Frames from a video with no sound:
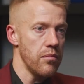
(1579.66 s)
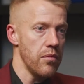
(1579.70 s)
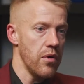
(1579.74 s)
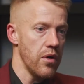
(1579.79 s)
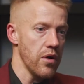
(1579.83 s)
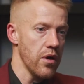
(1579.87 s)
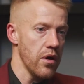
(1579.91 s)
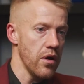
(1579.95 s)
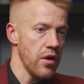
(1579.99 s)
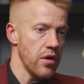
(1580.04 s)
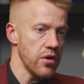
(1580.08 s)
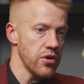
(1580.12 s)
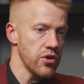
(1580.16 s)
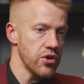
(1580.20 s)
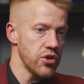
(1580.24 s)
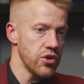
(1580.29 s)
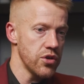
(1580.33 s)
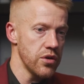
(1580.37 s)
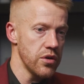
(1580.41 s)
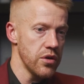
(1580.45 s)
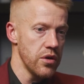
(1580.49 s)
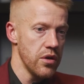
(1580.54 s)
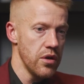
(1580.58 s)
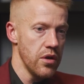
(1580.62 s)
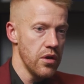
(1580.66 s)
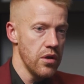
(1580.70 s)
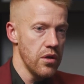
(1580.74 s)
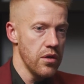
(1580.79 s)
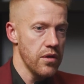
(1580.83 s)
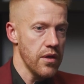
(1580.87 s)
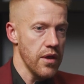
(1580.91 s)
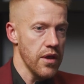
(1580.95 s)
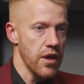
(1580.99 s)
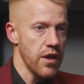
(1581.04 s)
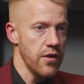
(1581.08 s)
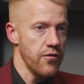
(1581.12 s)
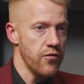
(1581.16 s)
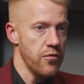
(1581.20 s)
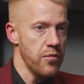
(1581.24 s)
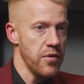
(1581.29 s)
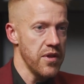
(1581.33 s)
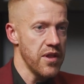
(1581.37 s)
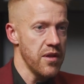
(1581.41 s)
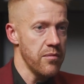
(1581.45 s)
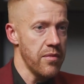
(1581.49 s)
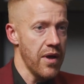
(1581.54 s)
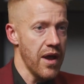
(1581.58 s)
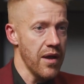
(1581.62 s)
my gosh, thank you for
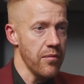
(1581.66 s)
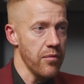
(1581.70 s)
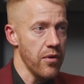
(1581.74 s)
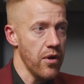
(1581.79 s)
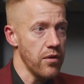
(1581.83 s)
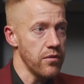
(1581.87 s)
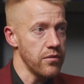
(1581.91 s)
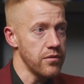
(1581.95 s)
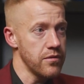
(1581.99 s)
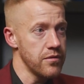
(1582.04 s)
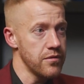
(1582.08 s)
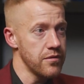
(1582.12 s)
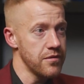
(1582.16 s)
being the backbone.